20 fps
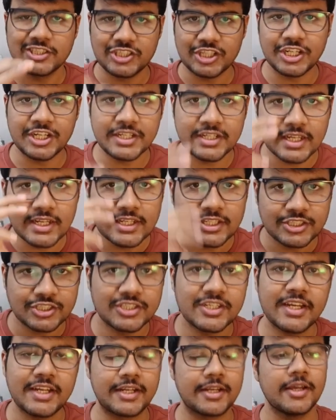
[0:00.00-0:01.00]
cheat
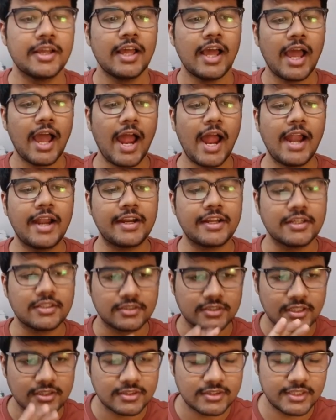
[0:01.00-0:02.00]
sheet and
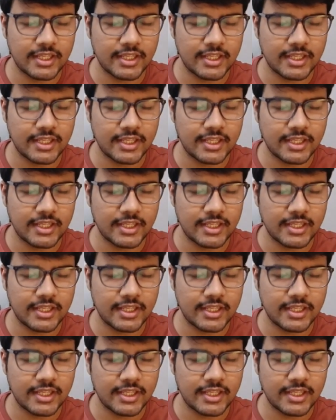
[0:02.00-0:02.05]
the